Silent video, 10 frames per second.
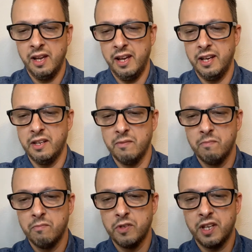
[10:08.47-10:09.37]
And it
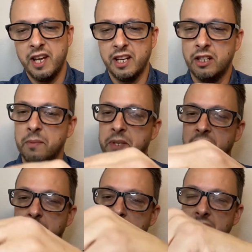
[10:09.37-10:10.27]
just kind of clips
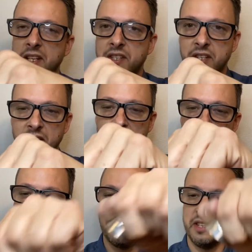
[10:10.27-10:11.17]
into place. I like
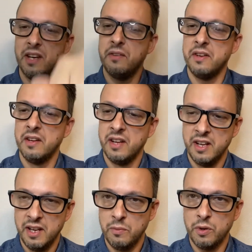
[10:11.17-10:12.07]
that sound.
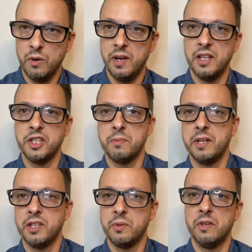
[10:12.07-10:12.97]
We'll go ahead and spray
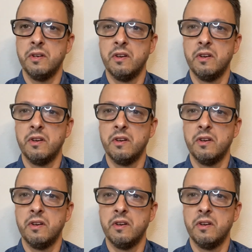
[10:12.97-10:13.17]
this one.